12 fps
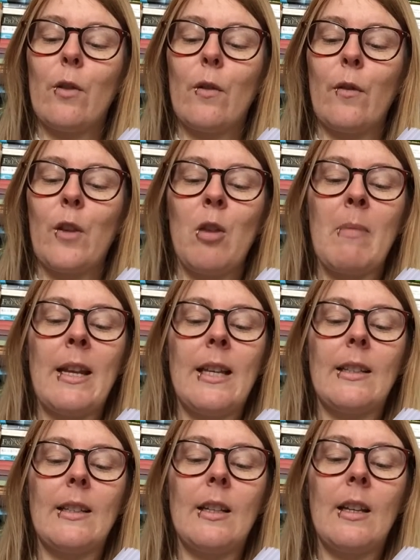a few
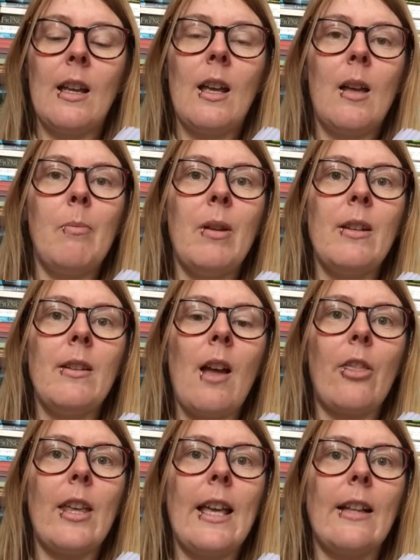minutes, but
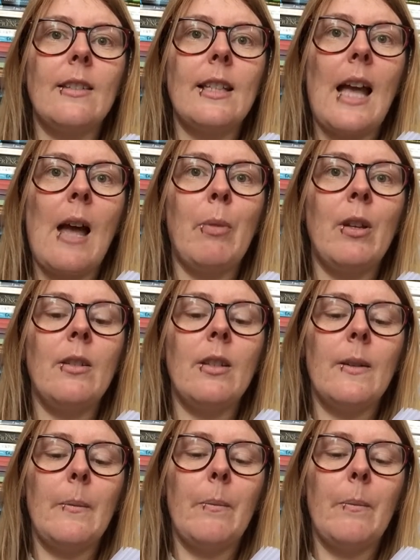nothing else happened.